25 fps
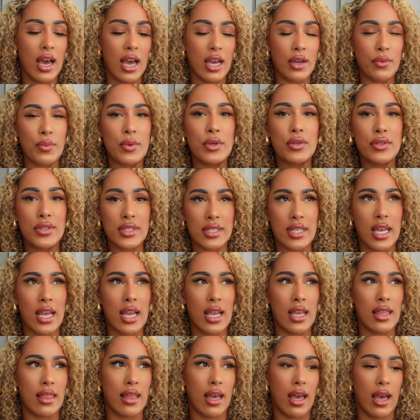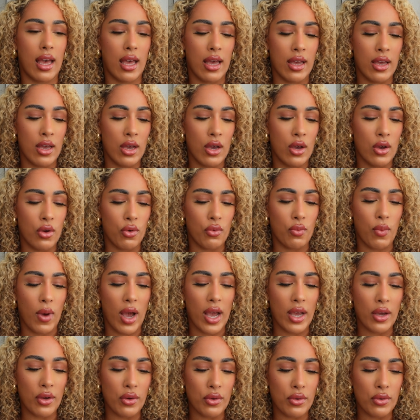I will say that
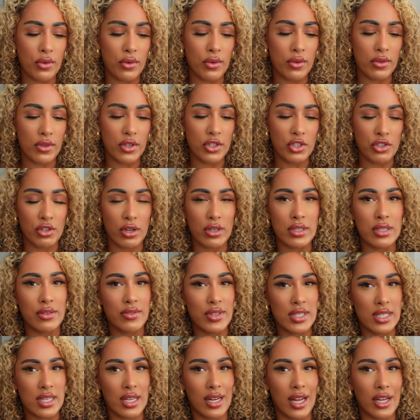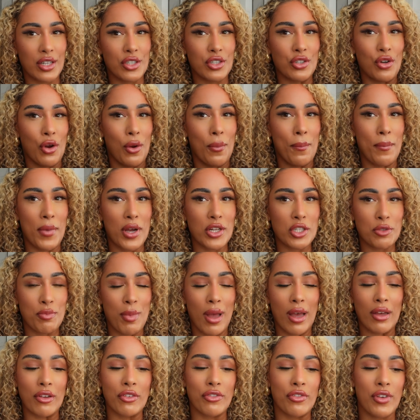while the shrugs of this collection are a much
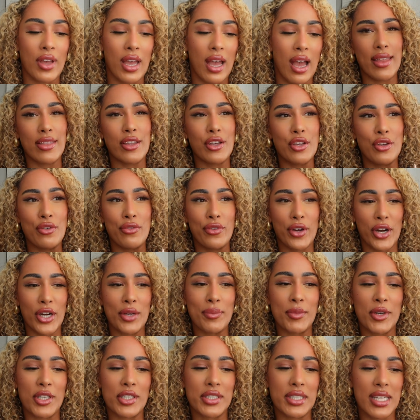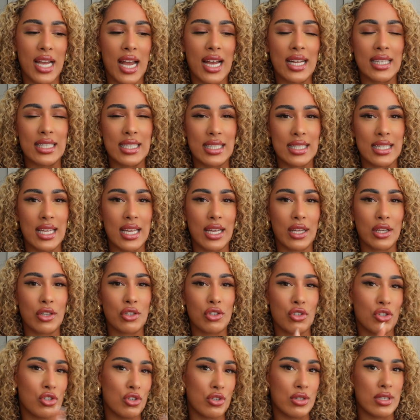better fit and that you very much can
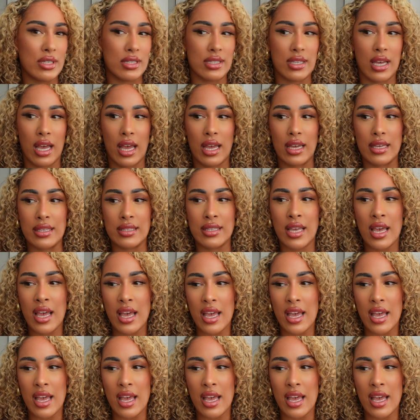stick true to size,